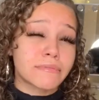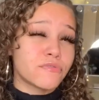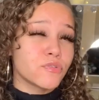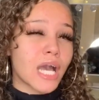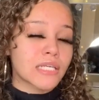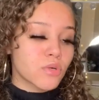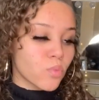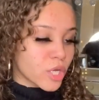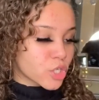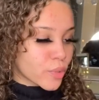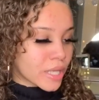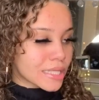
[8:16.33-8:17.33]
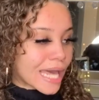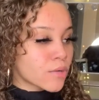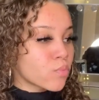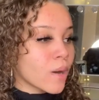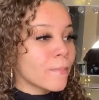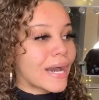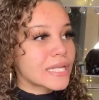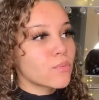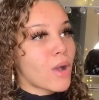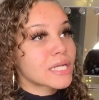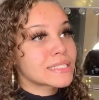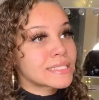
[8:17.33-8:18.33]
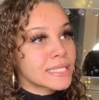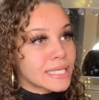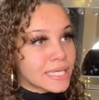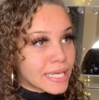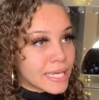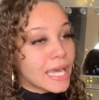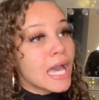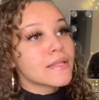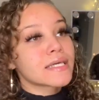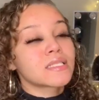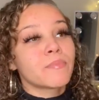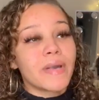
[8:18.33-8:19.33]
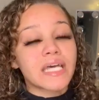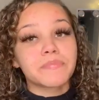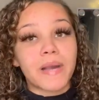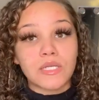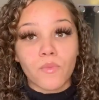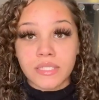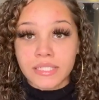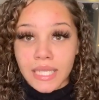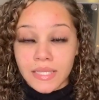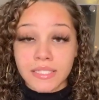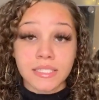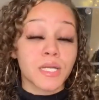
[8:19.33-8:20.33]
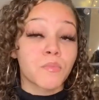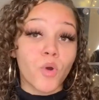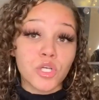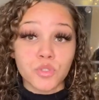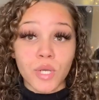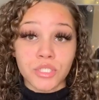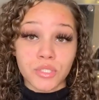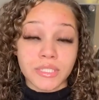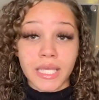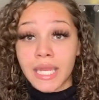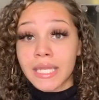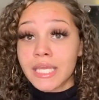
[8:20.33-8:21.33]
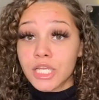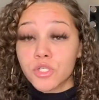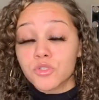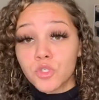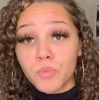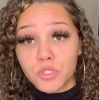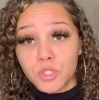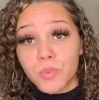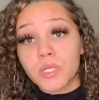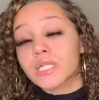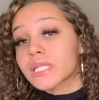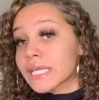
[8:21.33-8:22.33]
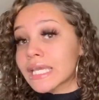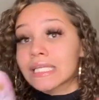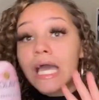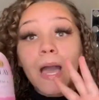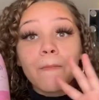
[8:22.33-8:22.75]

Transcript: If you guys are wondering like what body wash to get, like the best body wash to get that's gonna moisturize your skin, get you super, super clean,